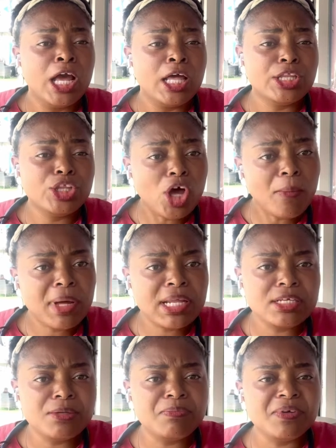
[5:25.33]

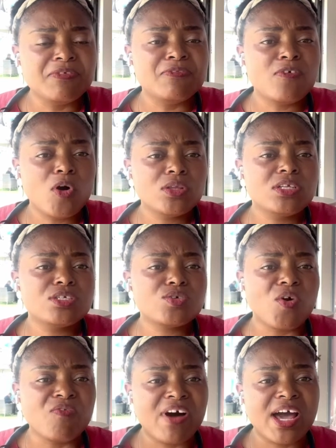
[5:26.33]
Normally, before this
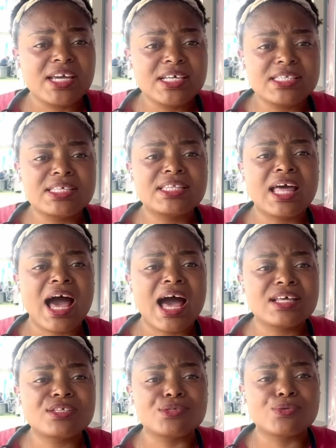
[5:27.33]
overheating
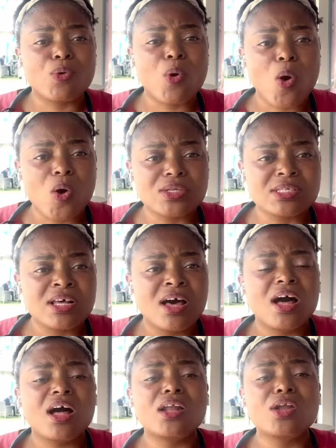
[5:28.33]
has to cause
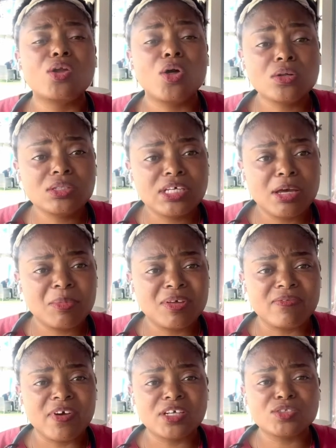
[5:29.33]
a long-term
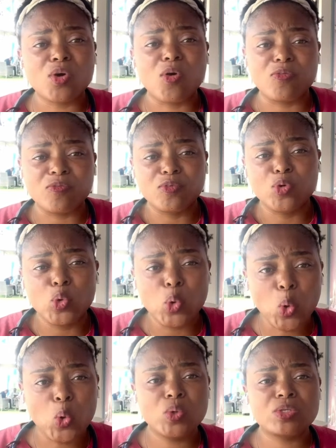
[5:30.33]
effect of
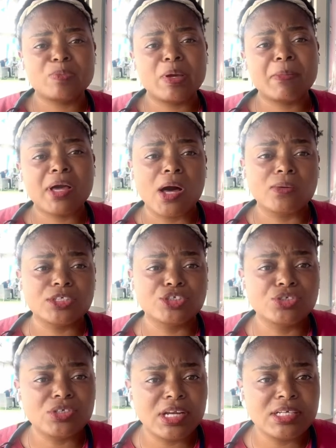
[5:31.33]
low sperm count, it
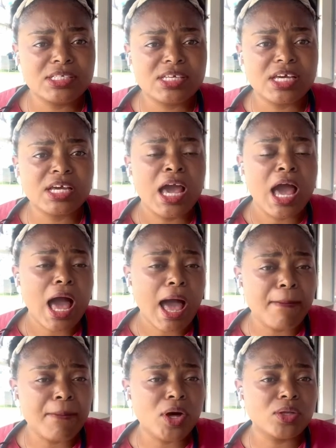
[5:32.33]
usually takes
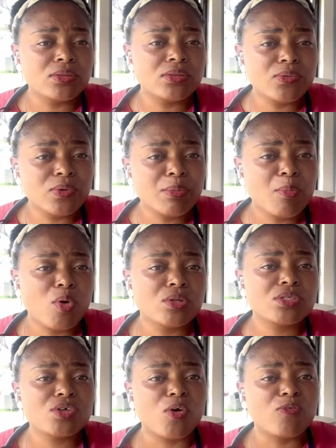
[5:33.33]
about 3
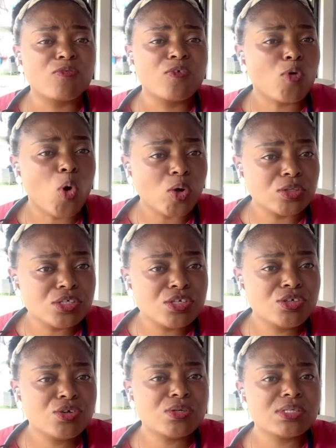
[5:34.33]
months of
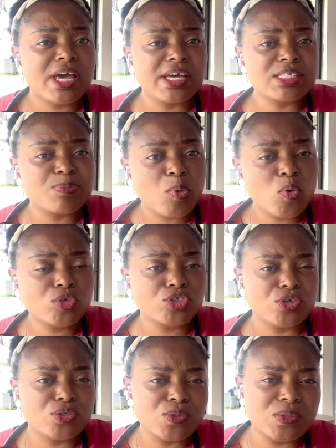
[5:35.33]
continuous
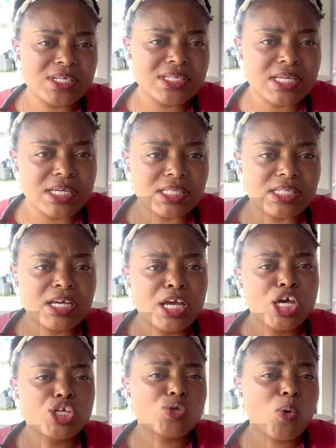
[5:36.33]
exposure to this heat.
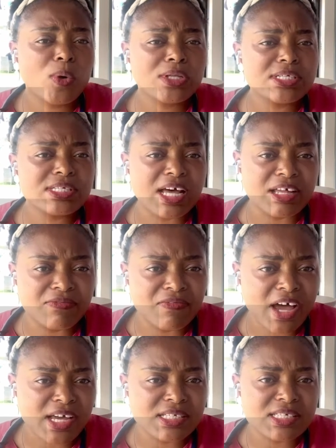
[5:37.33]
So what is
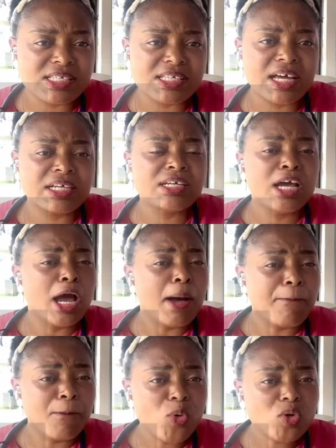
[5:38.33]
advised is that
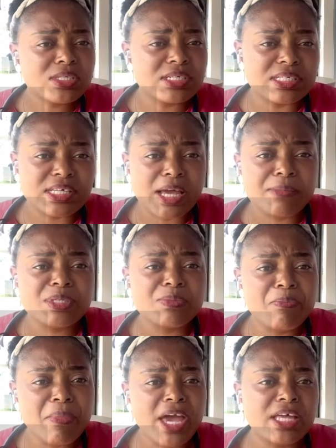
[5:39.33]
most of the times,
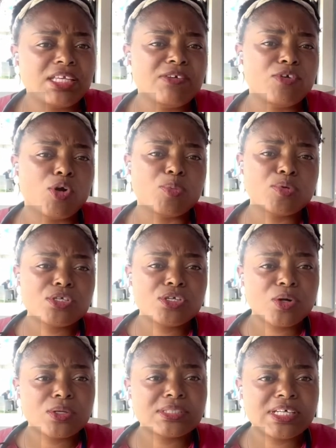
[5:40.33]
men, if you're putting
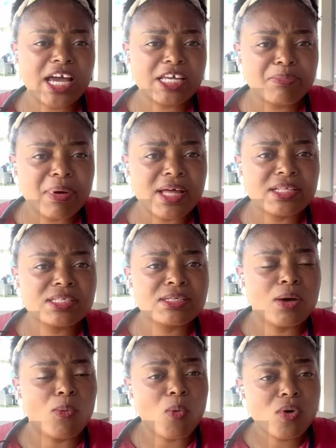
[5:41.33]
on tight pants
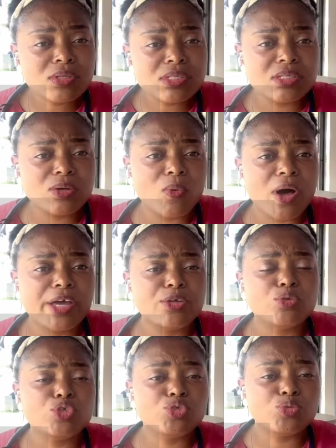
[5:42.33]
once in a while,
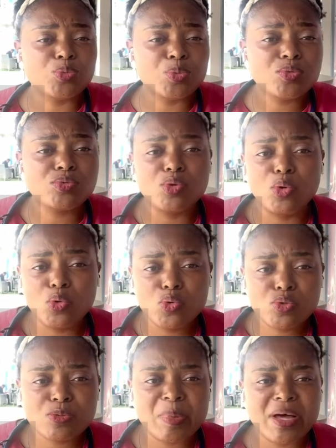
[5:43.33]
you should put
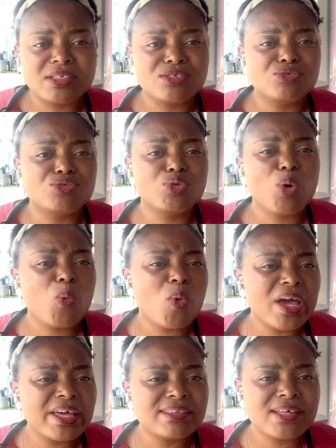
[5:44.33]
loose pants. You should not
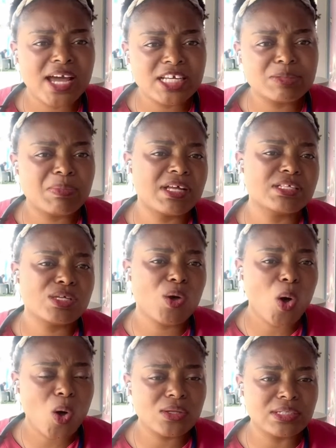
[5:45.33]
wear tight pants
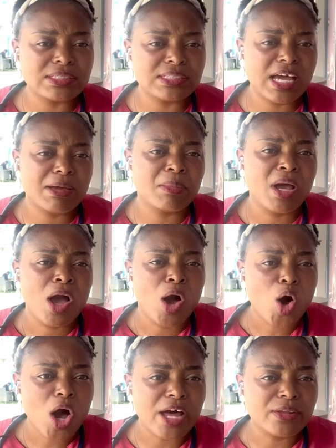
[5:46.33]
all the time.
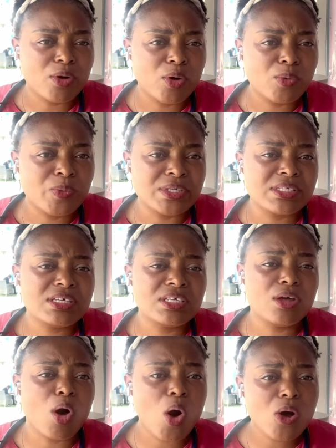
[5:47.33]
At always
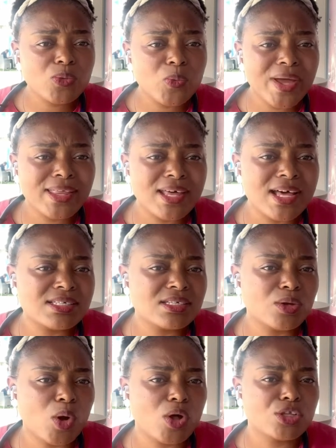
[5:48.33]
in hot weathers,
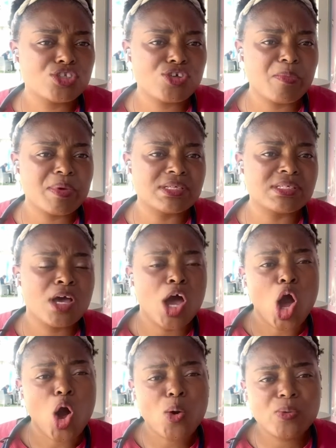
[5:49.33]
in hot summers,
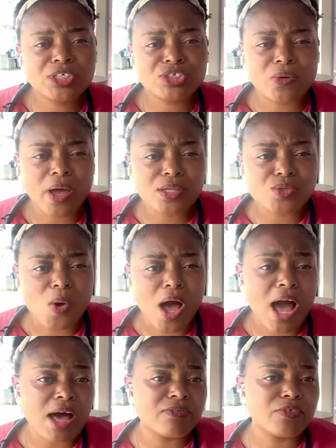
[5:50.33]
always try to
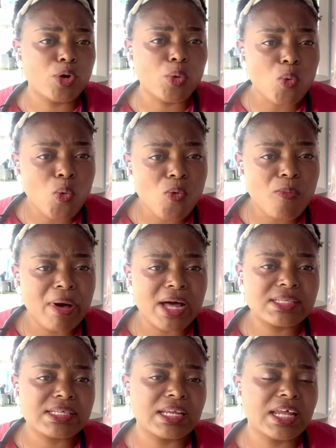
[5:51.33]
have your cool
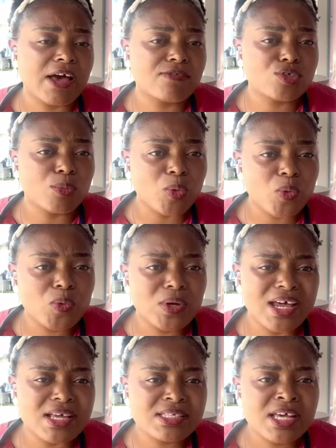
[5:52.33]
baths and have some
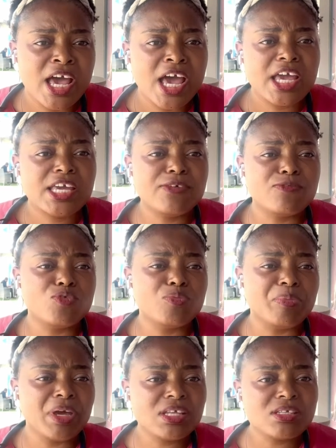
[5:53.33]
coolers. If you
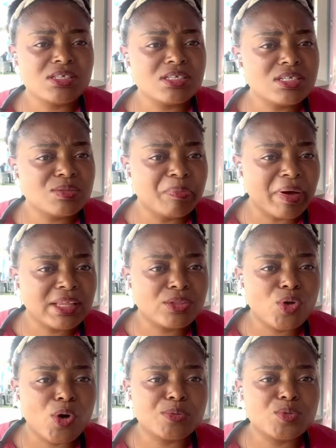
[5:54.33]
bathe in these
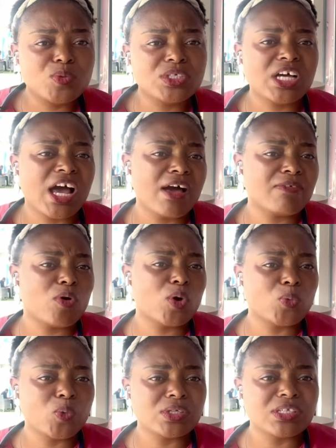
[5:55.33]
bathtubs which have
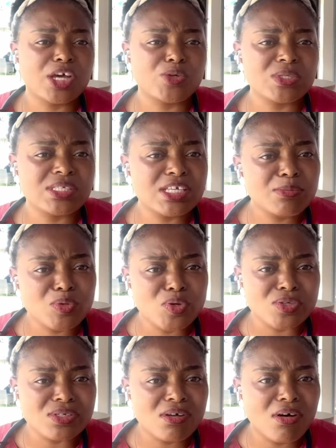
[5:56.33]
hot water, you steam
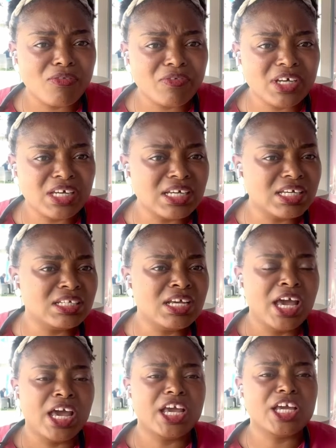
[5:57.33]
yourself in
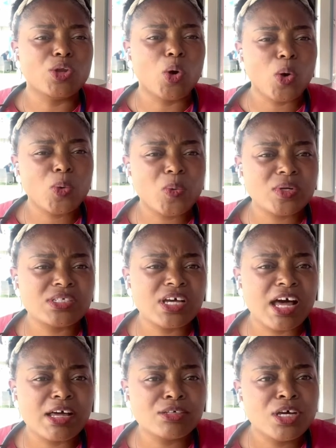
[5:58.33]
hot
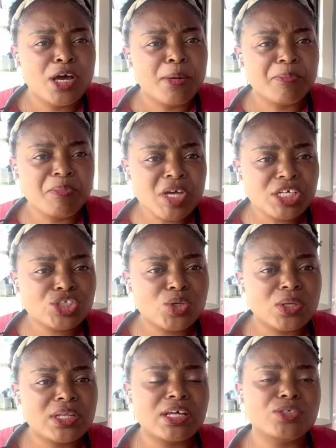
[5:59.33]
water, make
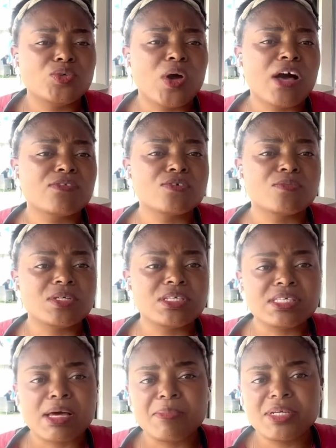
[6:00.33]
sure that you have some
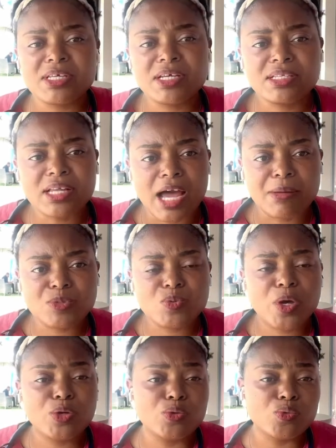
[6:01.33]
intermittent times
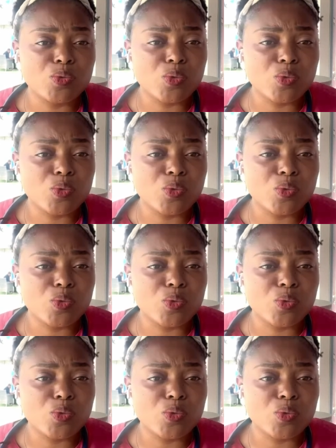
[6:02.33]
where you